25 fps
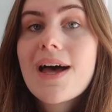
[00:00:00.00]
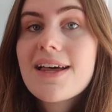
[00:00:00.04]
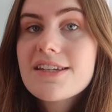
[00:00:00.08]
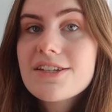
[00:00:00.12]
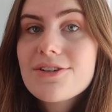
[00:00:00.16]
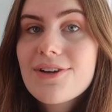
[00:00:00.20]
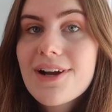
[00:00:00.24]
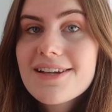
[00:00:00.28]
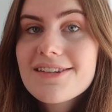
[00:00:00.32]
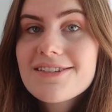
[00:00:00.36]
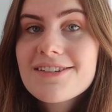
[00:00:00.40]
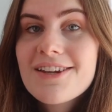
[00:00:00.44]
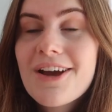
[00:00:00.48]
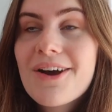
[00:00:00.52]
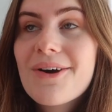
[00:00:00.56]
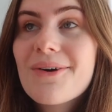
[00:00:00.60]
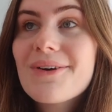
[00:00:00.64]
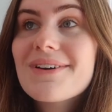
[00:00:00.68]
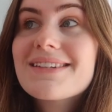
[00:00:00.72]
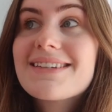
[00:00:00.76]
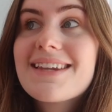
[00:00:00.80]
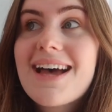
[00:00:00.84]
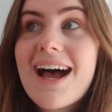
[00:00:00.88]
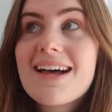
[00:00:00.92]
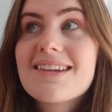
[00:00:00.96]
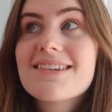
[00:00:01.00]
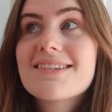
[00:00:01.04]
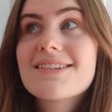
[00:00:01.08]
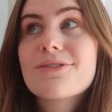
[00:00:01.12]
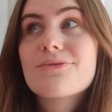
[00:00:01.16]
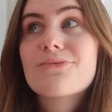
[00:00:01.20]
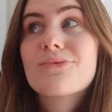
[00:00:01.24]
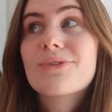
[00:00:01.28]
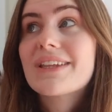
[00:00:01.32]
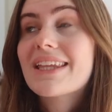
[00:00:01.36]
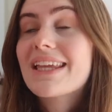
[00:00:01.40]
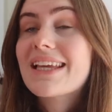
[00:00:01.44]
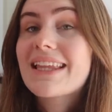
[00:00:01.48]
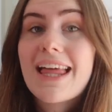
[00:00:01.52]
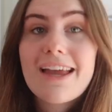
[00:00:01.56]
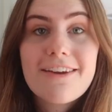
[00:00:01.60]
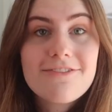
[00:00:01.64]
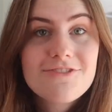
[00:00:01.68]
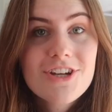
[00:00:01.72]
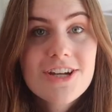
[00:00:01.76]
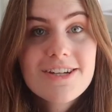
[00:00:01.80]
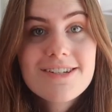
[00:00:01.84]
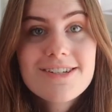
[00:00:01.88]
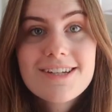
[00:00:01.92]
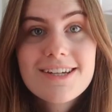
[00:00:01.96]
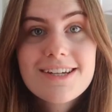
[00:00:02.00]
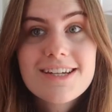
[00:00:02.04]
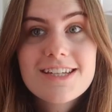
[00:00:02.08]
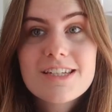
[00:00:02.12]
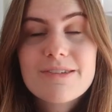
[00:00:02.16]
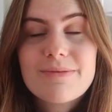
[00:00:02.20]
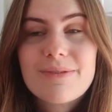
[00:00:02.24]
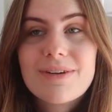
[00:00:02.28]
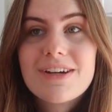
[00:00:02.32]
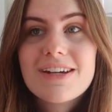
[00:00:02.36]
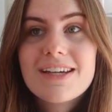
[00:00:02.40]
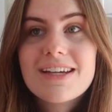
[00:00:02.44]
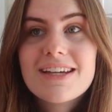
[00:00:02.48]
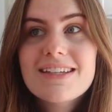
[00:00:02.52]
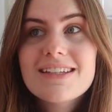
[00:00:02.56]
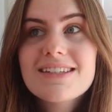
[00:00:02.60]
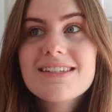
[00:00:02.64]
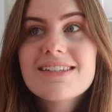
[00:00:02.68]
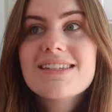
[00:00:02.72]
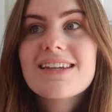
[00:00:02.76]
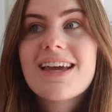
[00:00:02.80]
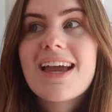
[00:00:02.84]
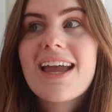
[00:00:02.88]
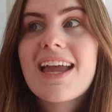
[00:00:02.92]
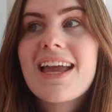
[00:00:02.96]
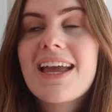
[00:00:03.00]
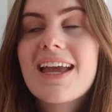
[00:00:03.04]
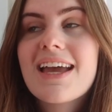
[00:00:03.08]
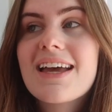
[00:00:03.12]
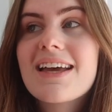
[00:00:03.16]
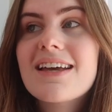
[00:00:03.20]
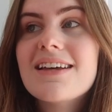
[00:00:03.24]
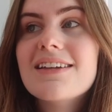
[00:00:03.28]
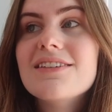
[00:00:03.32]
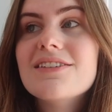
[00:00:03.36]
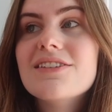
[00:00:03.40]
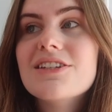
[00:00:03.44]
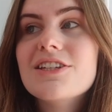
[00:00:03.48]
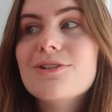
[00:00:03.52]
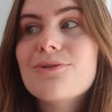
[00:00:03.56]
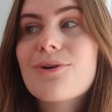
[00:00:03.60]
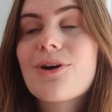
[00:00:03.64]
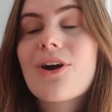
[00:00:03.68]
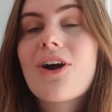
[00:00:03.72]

as you guys know, SAS is a really life-changing experience and you